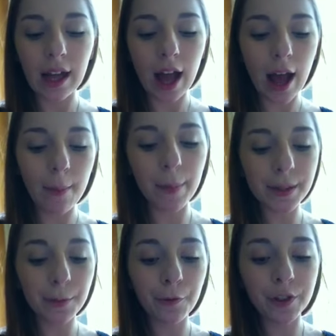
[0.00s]
Um,
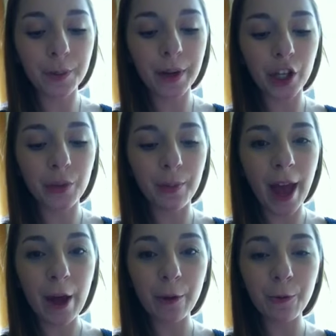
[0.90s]
best performance by human
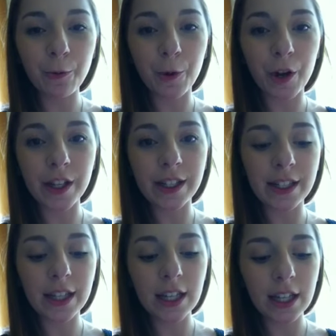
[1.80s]
male
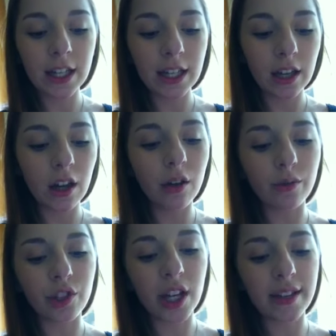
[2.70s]
was,
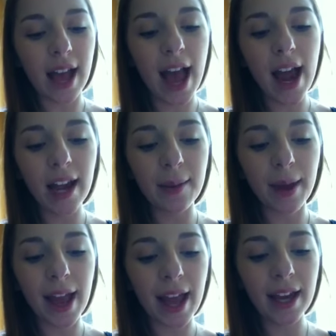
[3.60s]
oh geez, I had it in
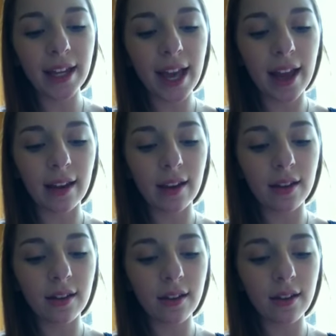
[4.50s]
my head again.